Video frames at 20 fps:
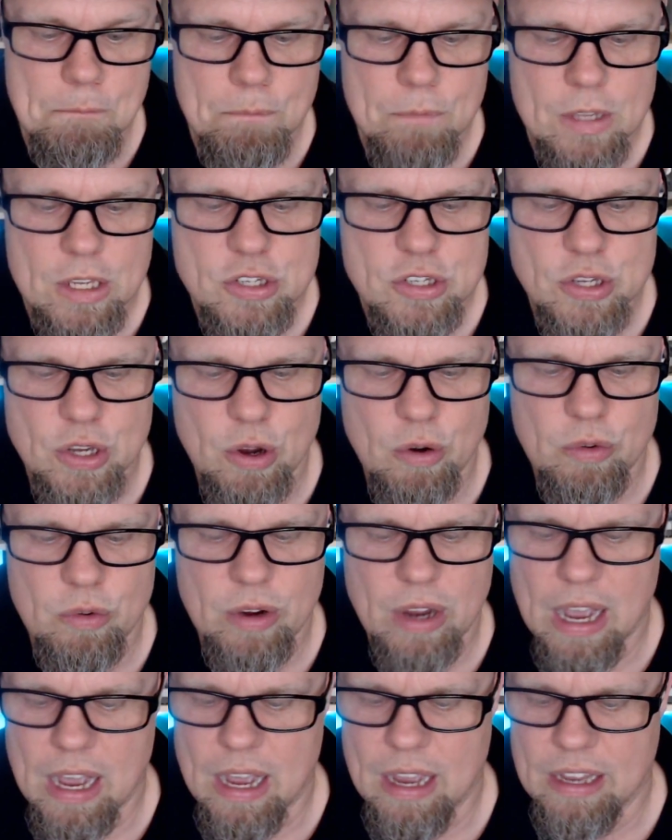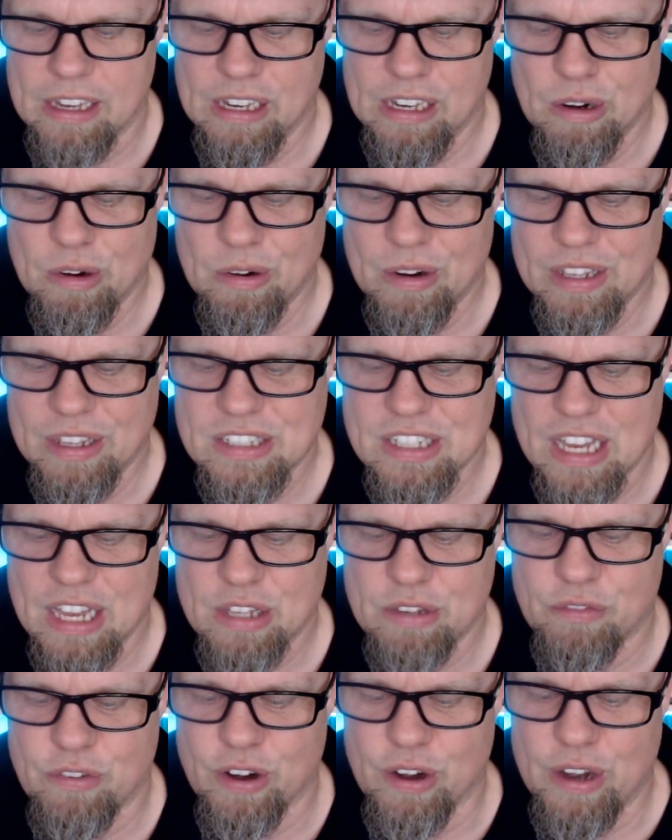So, you know, it's
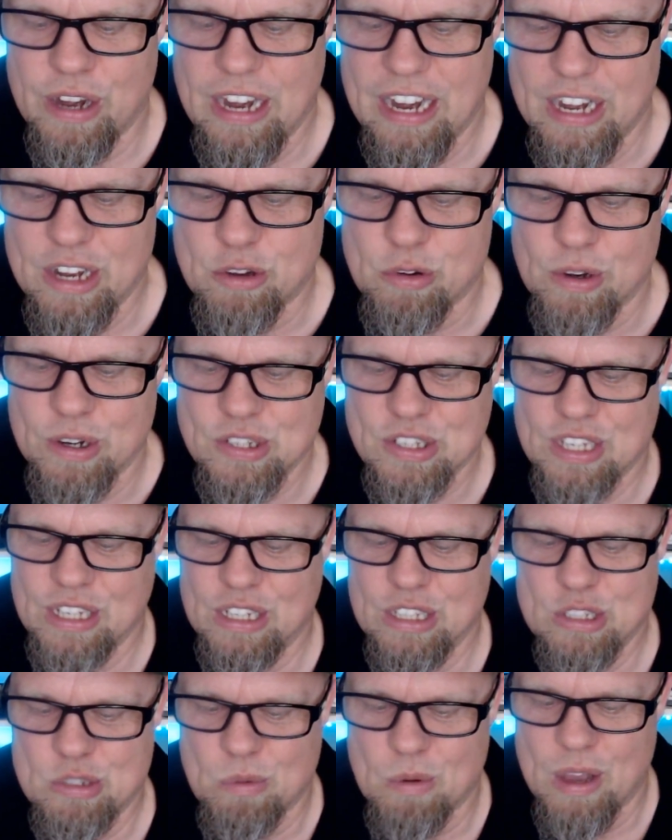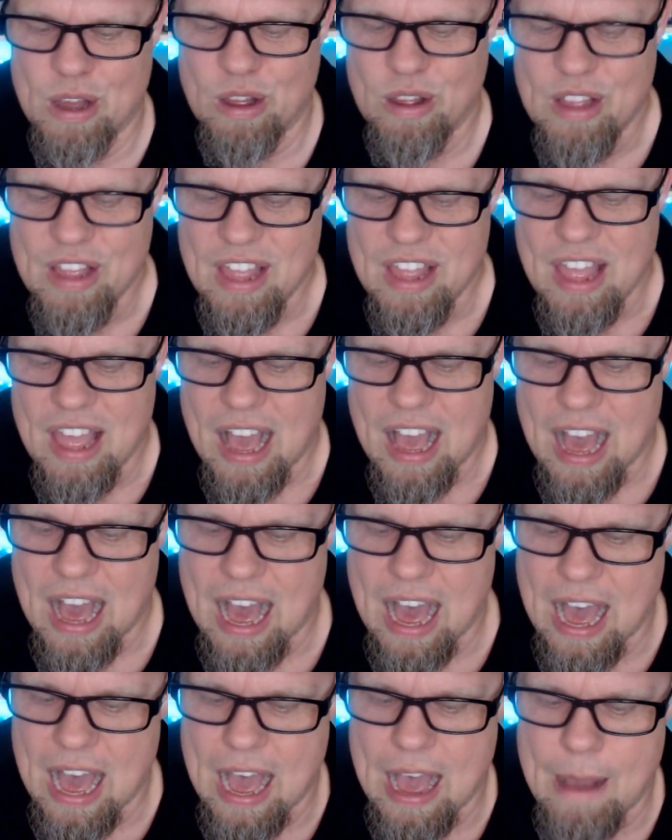very interesting as well.
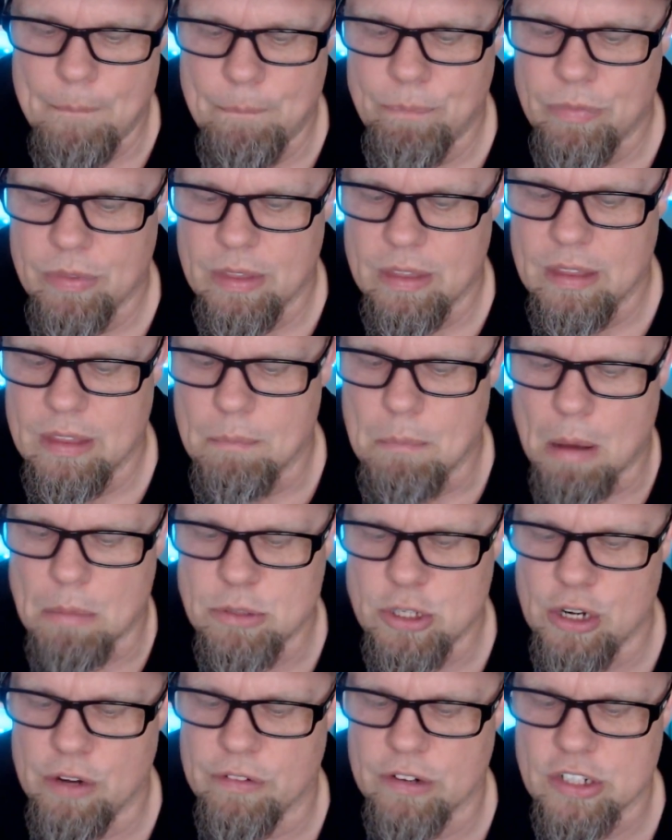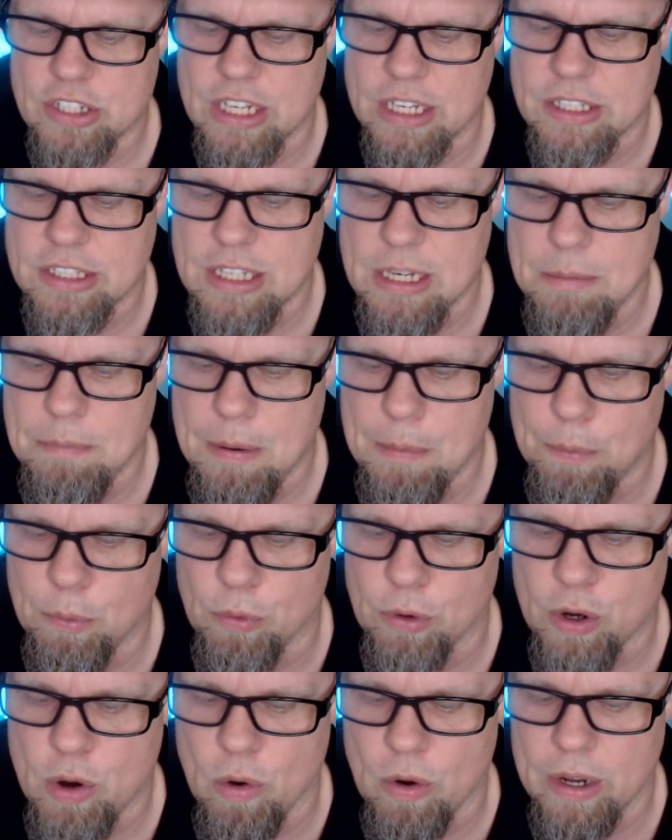Mom's Universe says, seen people
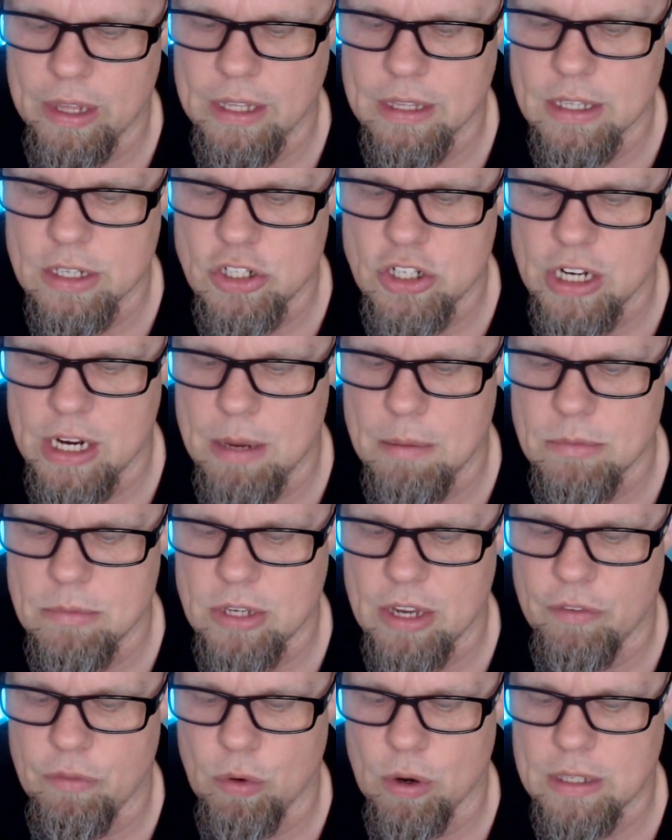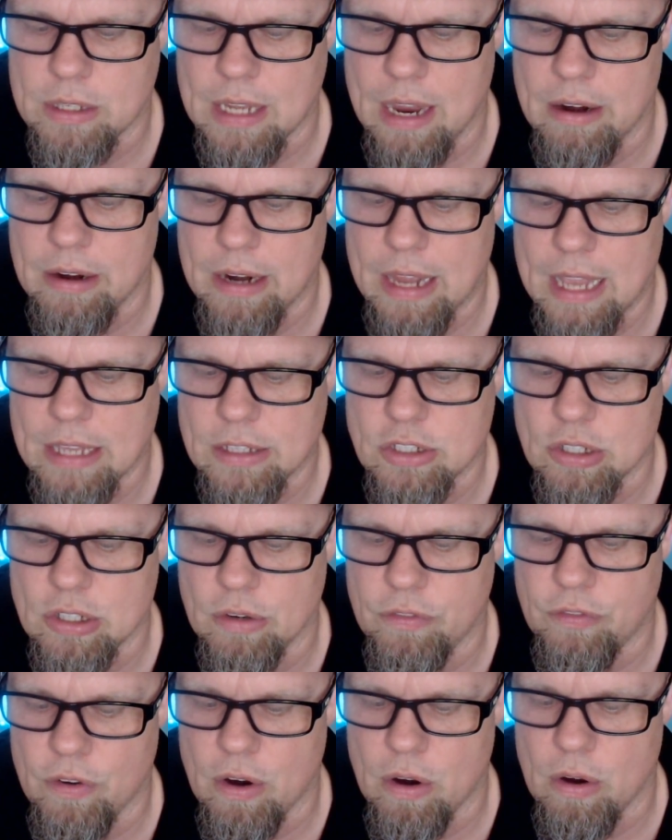recording at the gyms I've worked out at
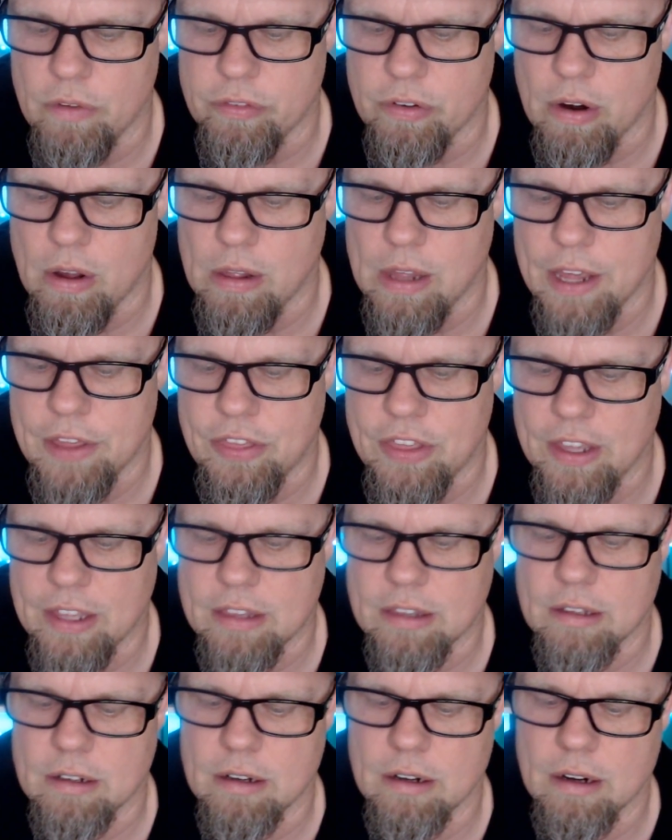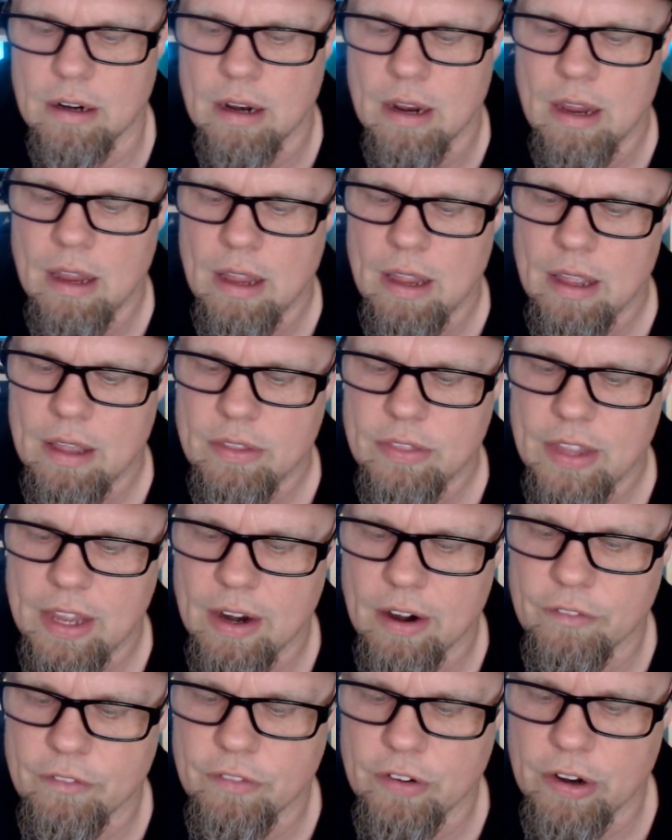so far. Overall, I think they
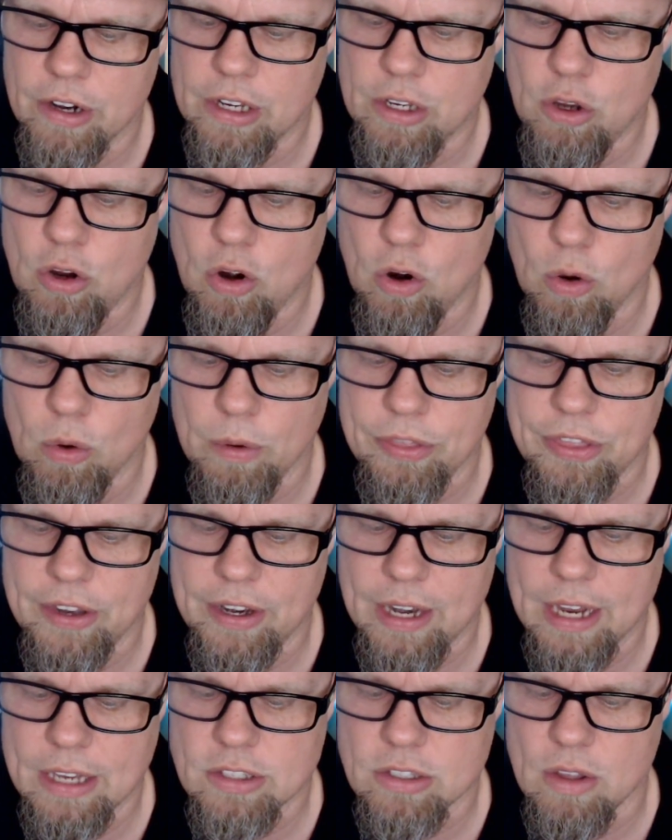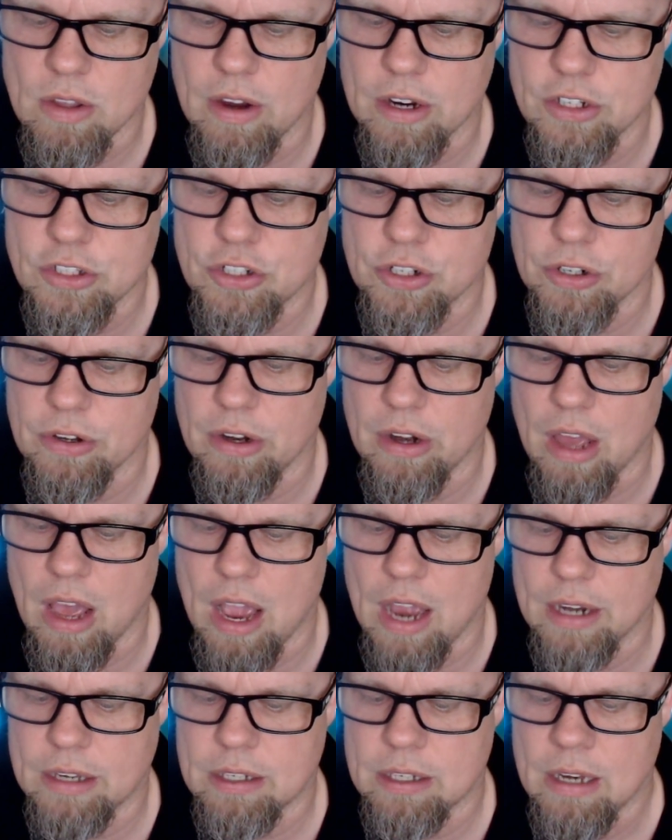are very cool with it, as long as you're
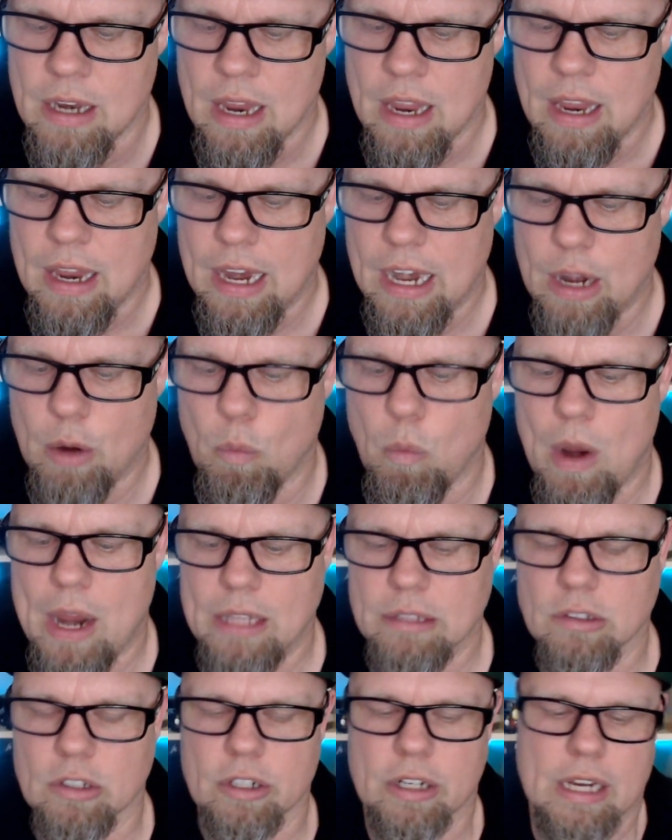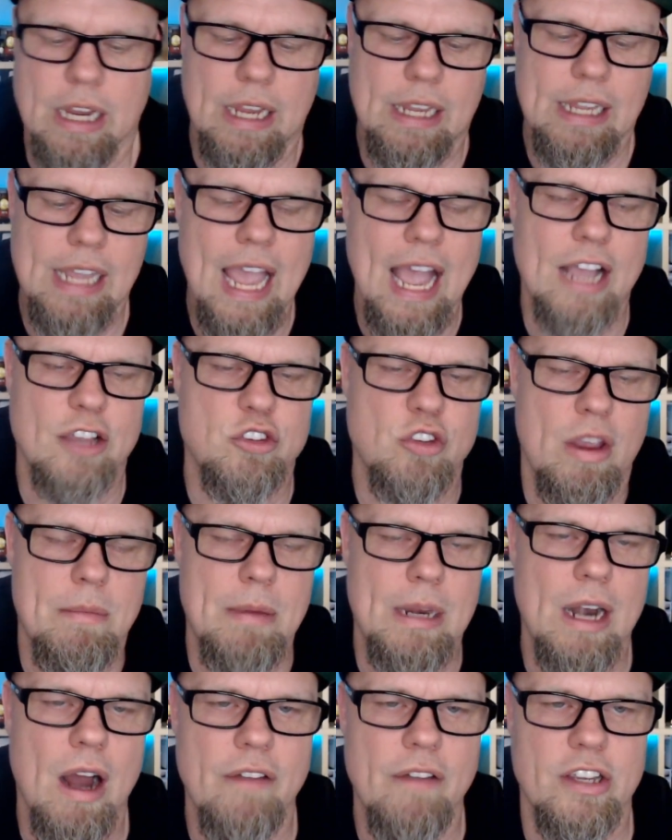not in a way lurking. Yeah. So, I
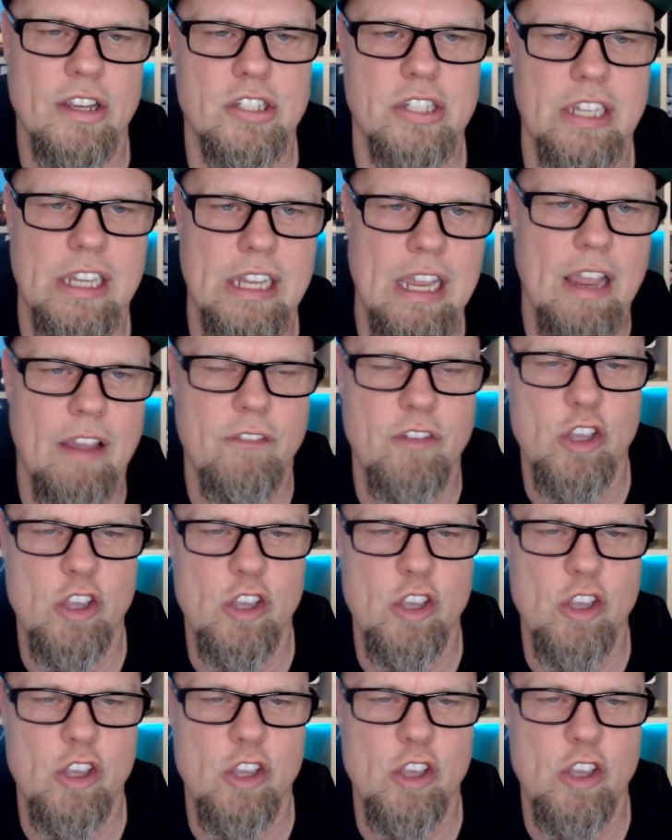mean, obviously if